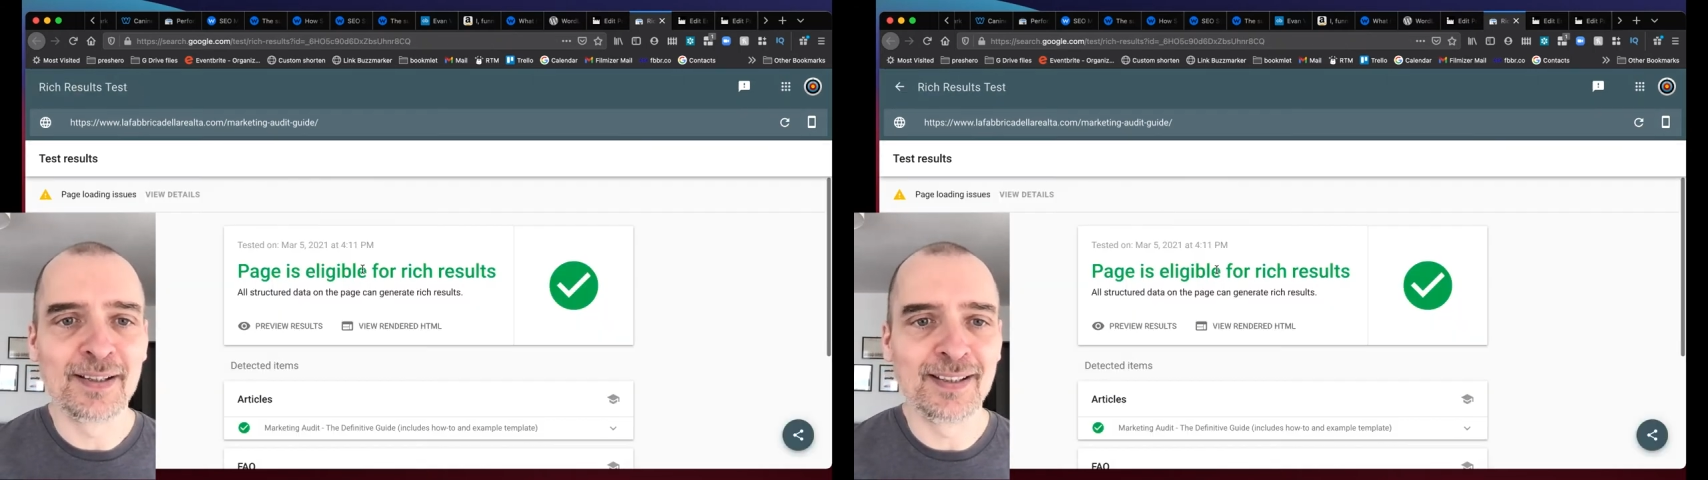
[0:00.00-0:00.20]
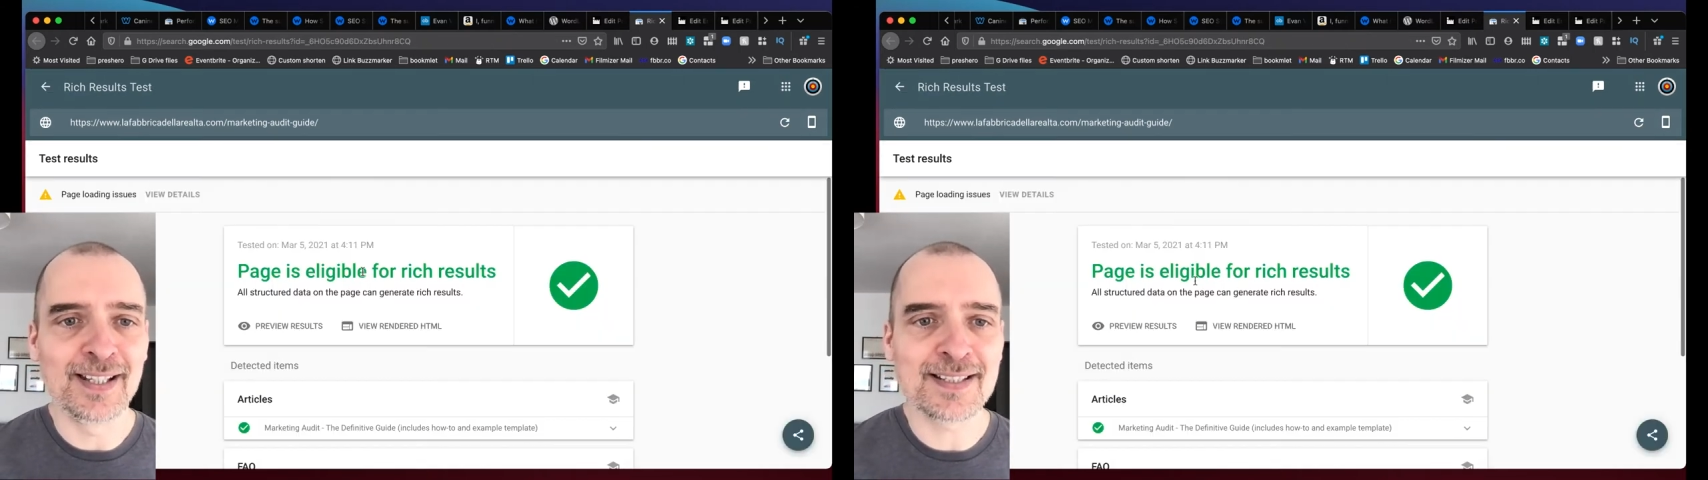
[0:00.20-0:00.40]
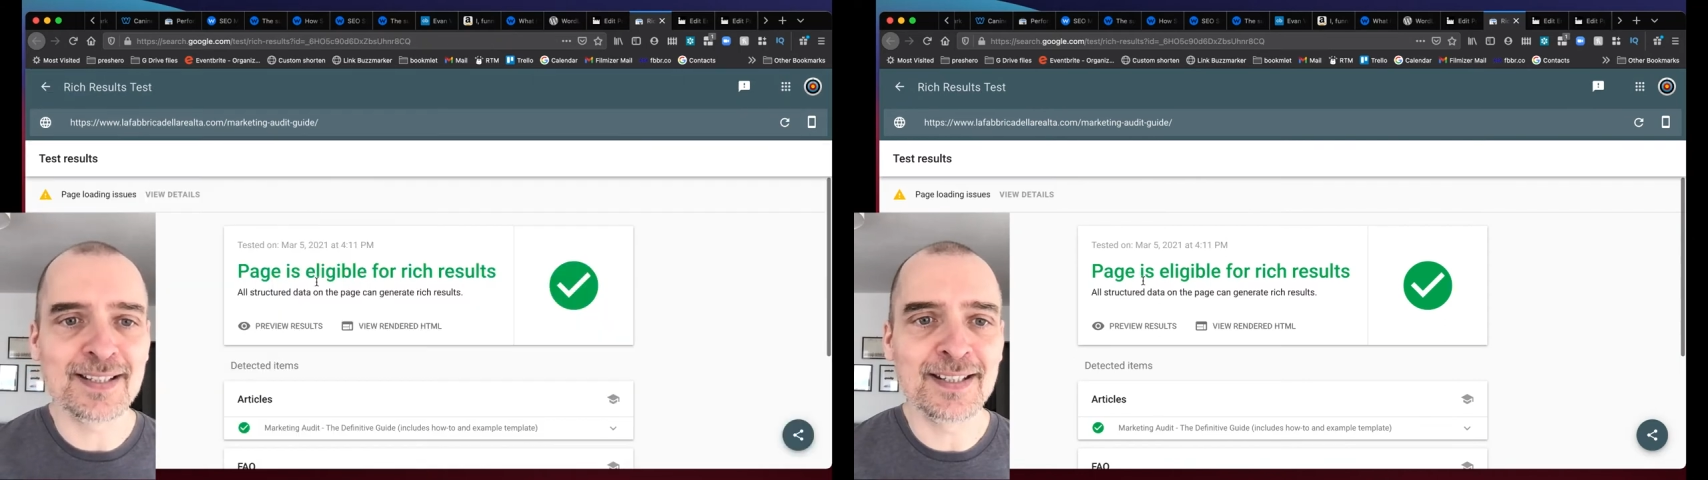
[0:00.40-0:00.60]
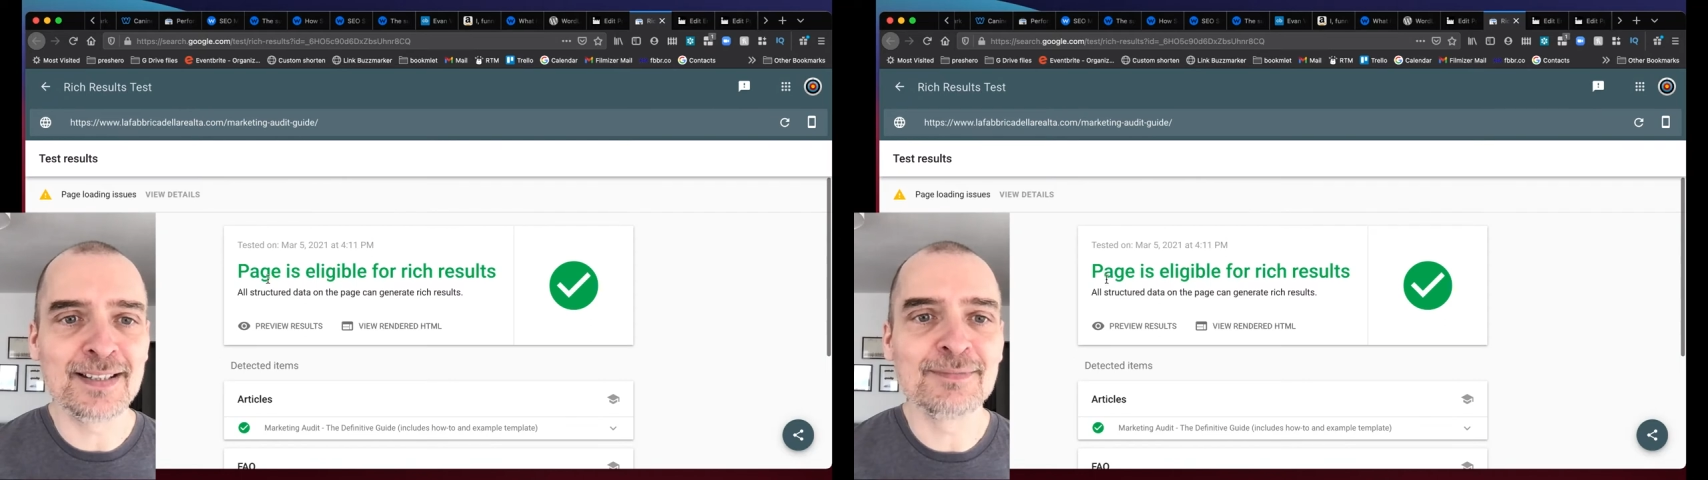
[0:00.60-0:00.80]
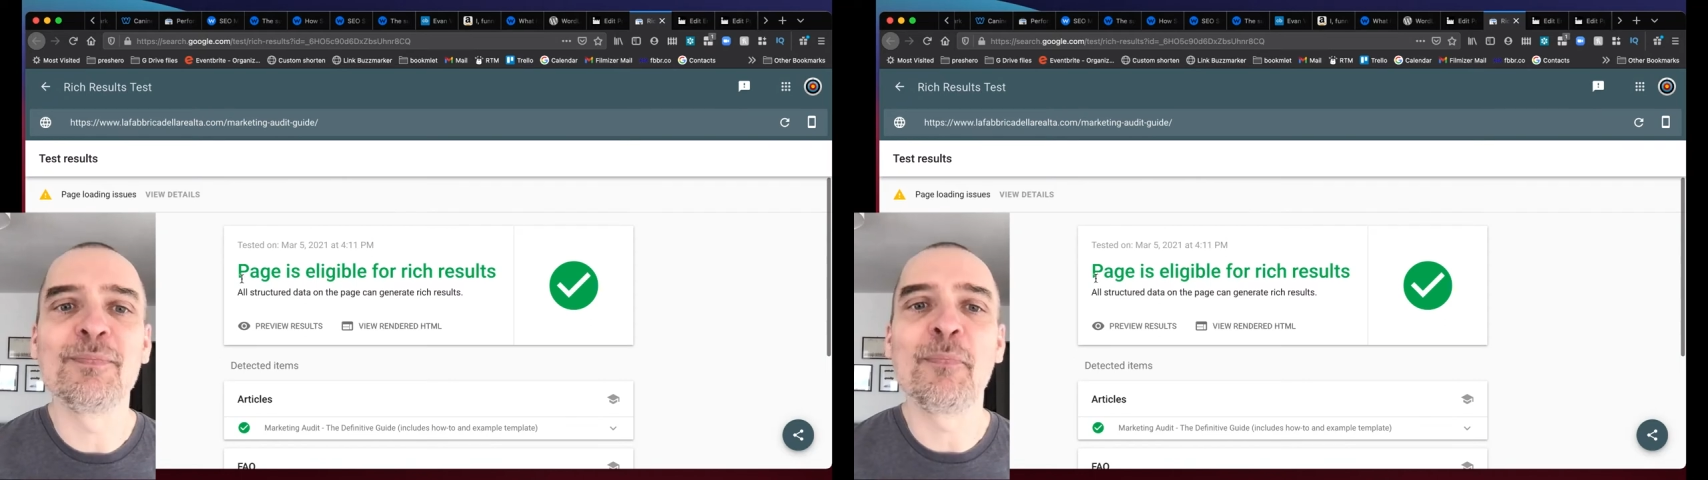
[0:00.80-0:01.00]
Let's see
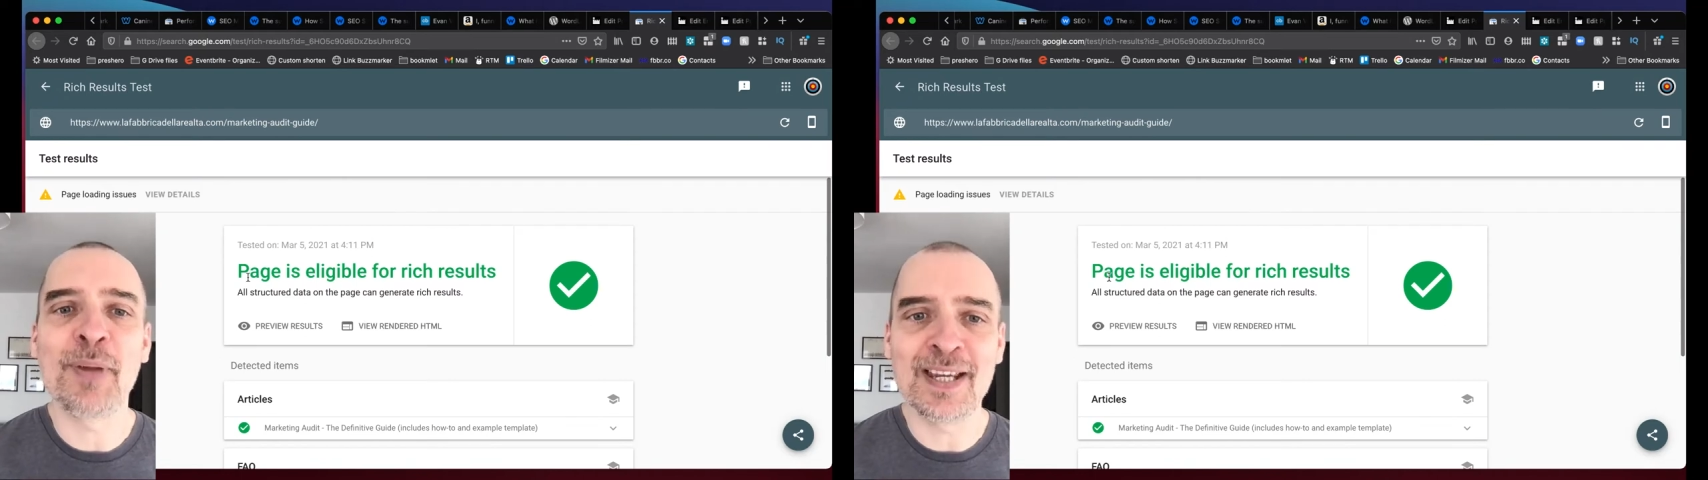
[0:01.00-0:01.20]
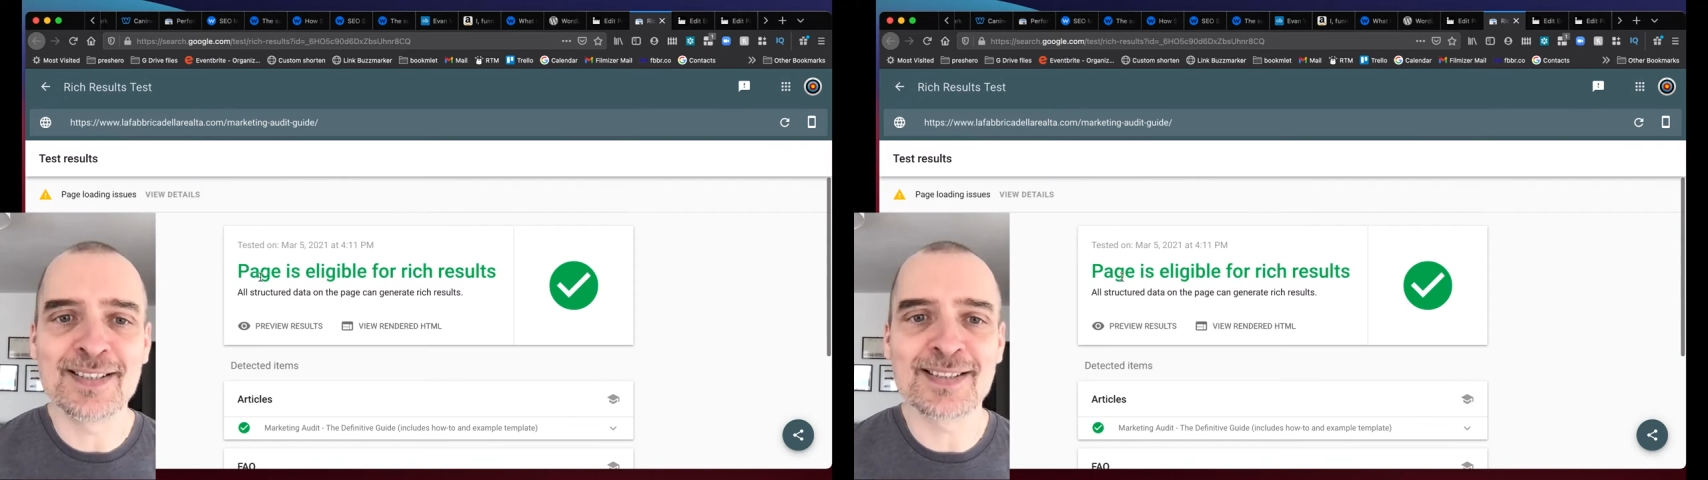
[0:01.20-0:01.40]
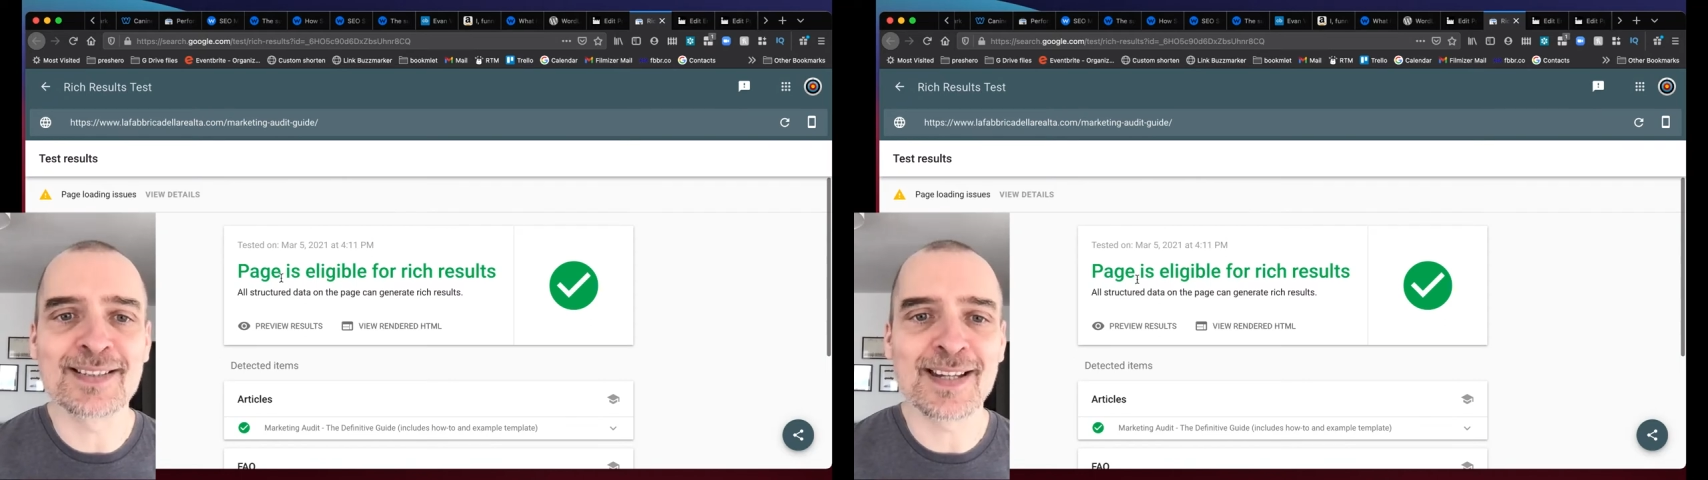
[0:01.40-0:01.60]
if page is